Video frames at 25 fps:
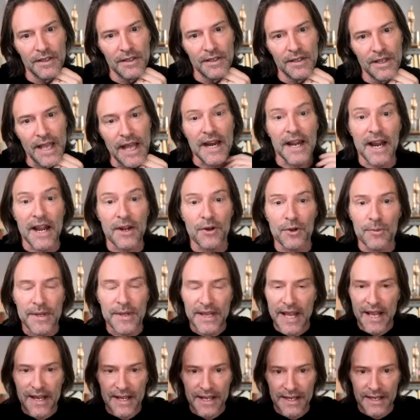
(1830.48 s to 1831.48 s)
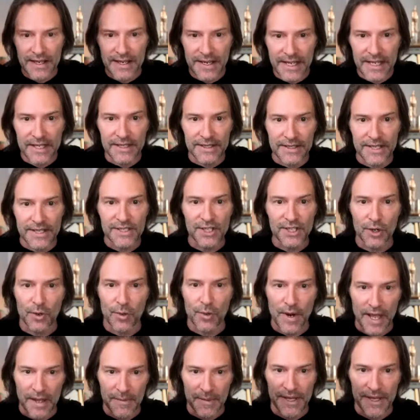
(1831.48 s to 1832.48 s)
And I don't mean that in an egotistical
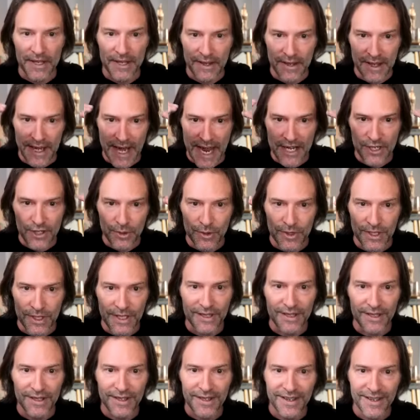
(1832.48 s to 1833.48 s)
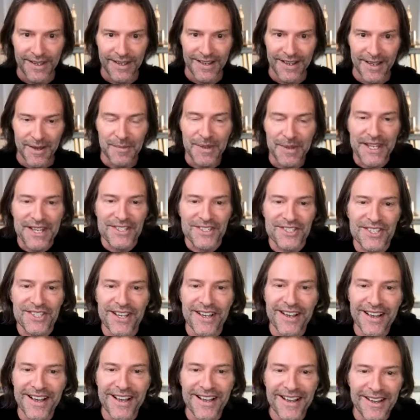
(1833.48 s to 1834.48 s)
way. I mean that actually, because,
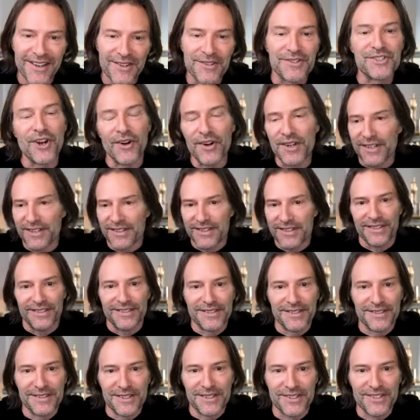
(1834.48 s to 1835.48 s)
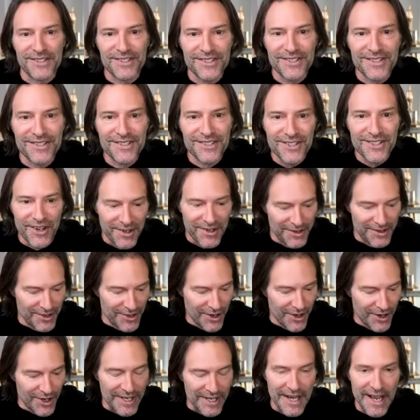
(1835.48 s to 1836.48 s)
sorry to start
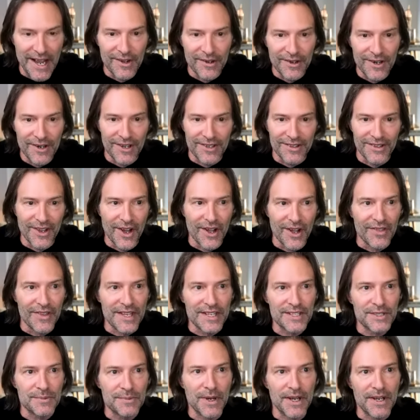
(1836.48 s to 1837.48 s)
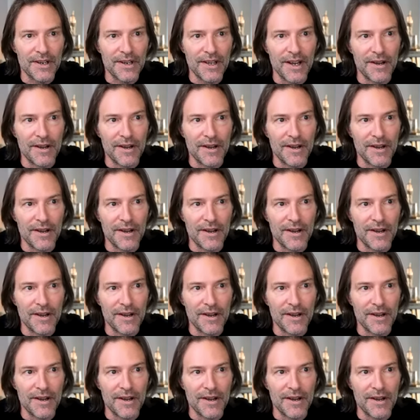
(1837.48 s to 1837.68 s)
nerding out on this, but